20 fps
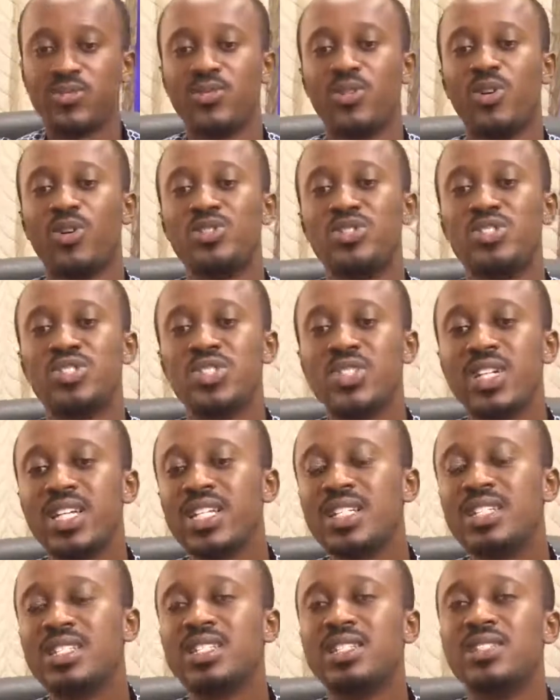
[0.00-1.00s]
on
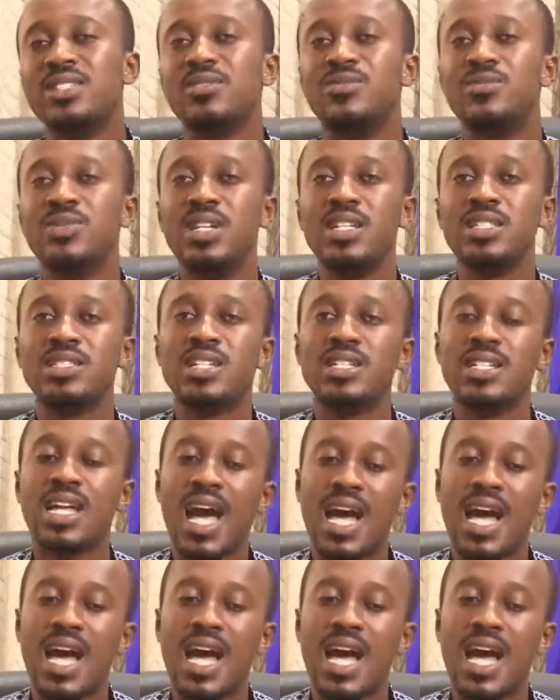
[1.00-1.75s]
trade-related